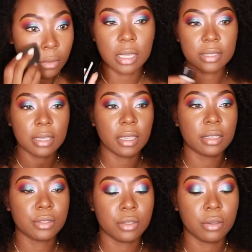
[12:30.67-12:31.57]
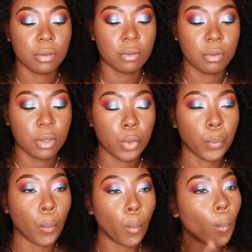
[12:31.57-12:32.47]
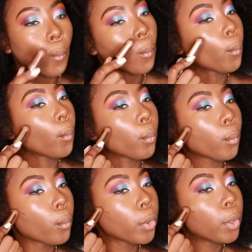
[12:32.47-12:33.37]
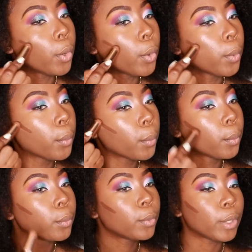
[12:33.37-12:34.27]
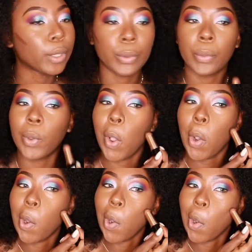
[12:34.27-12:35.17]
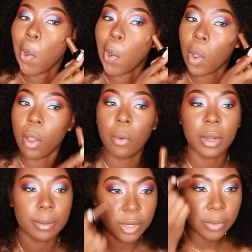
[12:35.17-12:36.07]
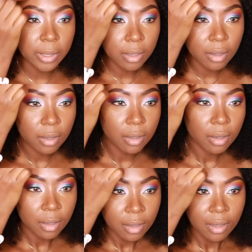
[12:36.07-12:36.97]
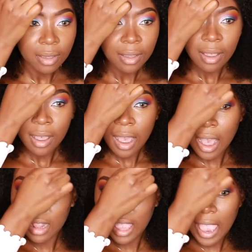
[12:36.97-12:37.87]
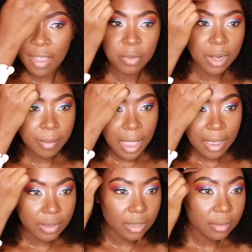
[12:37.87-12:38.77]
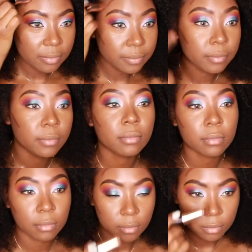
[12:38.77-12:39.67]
Okay, so here I'm taking the Anastasia foundation stick in the color Earth, and I'm using that as my contour shade, applying that to like the hollows of my cheek, my forehead, well,